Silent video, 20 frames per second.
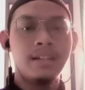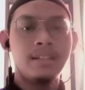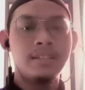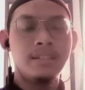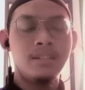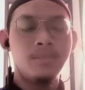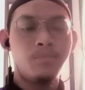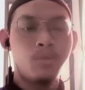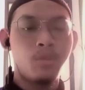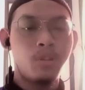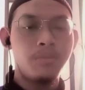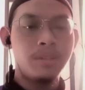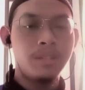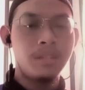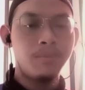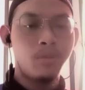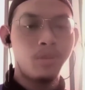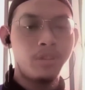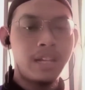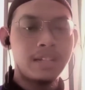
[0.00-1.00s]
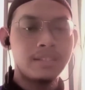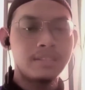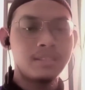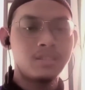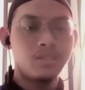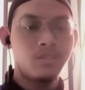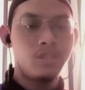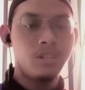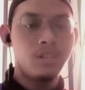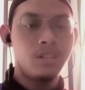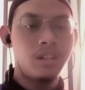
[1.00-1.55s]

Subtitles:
the prohibited product shall